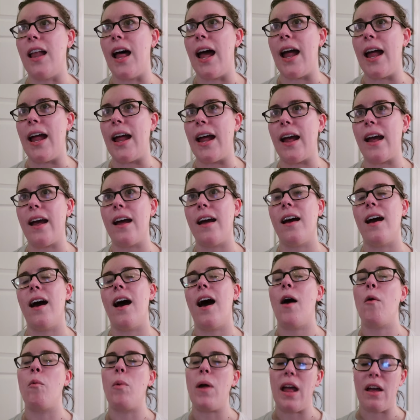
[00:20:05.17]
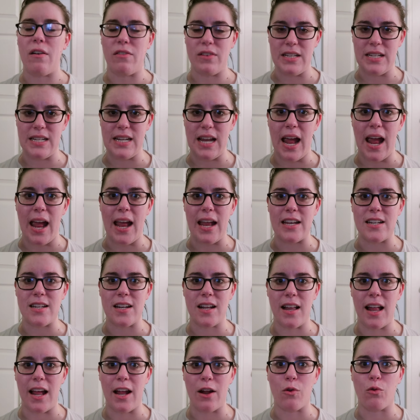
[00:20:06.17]
like we have a day
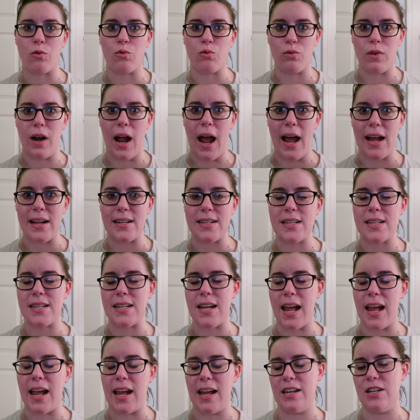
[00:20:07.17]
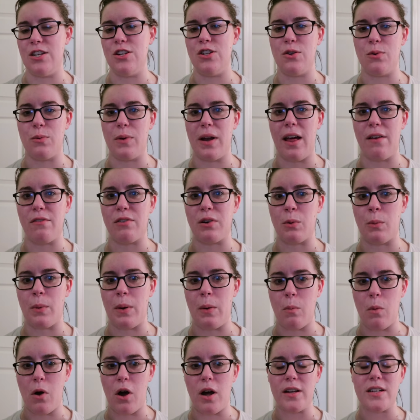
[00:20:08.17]
to like rest and do whatever
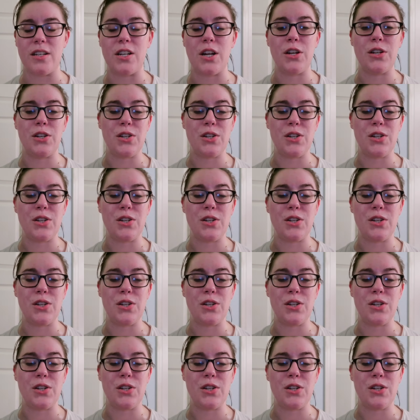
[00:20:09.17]
we want.